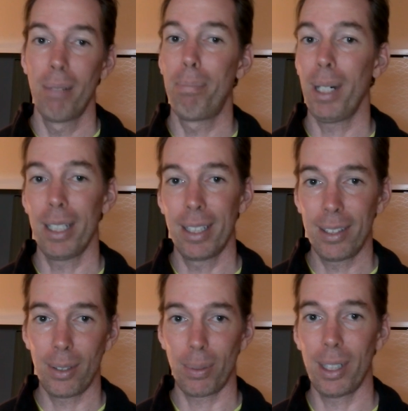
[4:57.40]
But
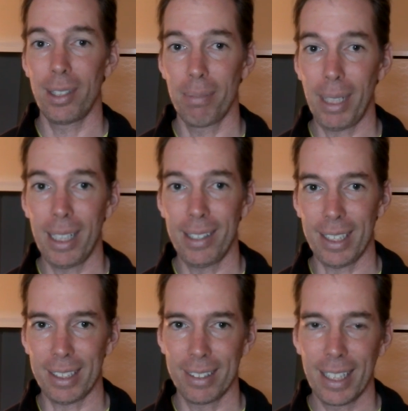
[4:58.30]
this is what is
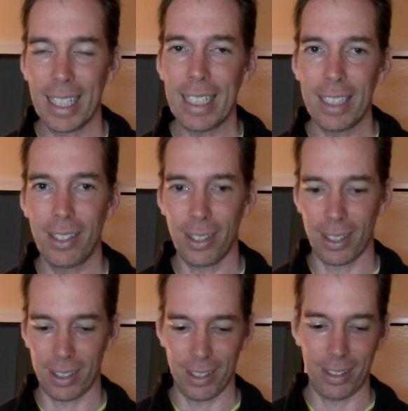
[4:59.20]
amazing. Then he
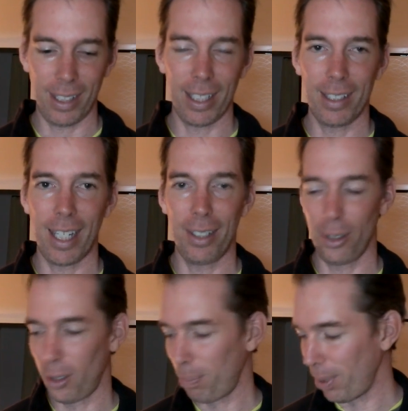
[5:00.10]
took the
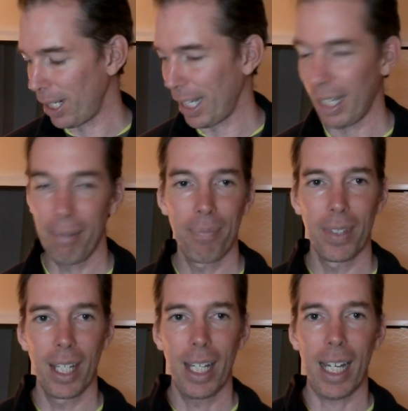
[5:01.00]
sanitizer spray
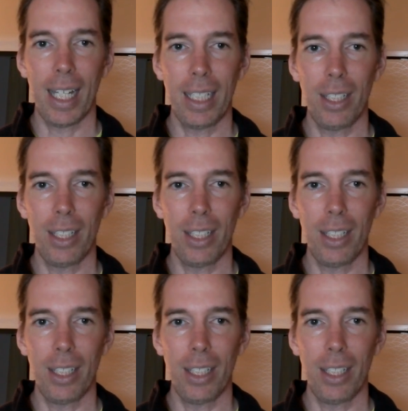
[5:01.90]
and